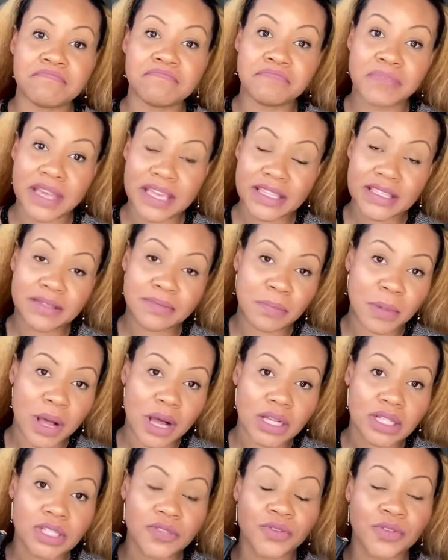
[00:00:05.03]
base
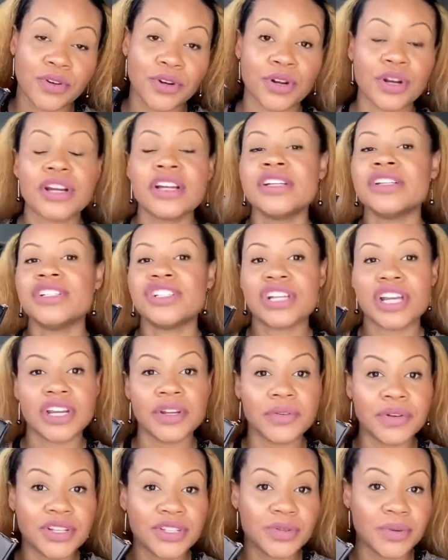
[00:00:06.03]
box for
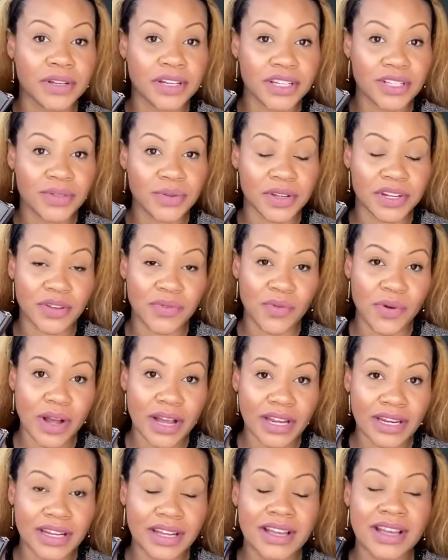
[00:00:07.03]
January
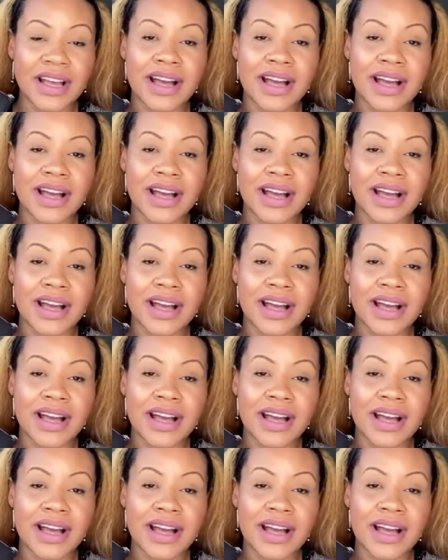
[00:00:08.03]
2021.